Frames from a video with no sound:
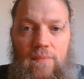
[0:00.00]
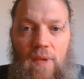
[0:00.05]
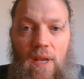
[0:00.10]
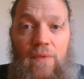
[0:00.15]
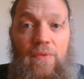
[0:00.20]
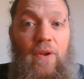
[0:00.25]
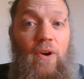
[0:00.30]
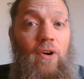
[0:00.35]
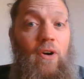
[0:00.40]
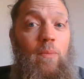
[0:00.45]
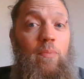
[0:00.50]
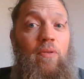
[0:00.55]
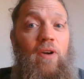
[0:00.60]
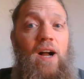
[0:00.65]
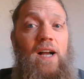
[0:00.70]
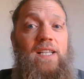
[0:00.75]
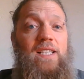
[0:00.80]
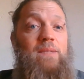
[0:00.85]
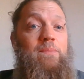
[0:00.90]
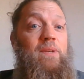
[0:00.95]
There are
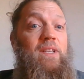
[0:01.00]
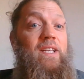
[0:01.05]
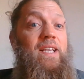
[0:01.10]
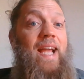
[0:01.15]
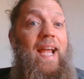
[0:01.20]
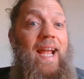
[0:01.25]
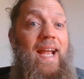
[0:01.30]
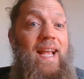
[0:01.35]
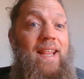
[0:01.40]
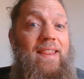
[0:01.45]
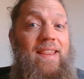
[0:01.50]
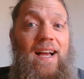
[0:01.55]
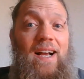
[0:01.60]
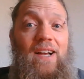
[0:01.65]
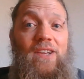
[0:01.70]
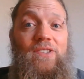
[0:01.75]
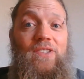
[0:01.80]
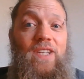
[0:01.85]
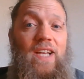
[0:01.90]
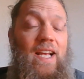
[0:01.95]
approximately
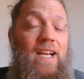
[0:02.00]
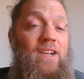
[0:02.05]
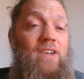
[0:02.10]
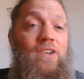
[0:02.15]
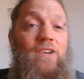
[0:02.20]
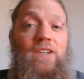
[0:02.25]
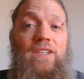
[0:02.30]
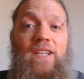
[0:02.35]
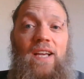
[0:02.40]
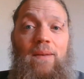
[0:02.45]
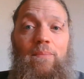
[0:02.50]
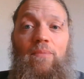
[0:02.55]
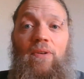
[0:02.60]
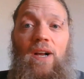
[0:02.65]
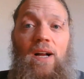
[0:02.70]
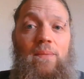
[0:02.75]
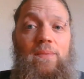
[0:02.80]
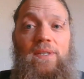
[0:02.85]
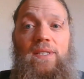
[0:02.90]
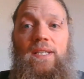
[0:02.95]
8,810
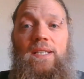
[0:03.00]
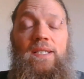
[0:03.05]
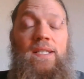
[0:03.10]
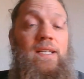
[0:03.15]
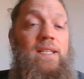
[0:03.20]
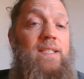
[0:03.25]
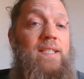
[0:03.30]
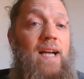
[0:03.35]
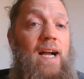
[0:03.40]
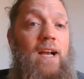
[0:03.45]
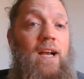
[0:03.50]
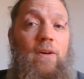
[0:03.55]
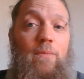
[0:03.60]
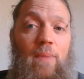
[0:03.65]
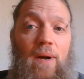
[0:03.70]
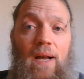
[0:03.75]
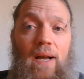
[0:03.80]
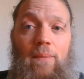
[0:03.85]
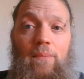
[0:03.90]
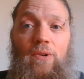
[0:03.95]
promises in the entire
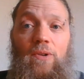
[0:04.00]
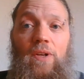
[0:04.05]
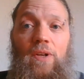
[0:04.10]
Bible.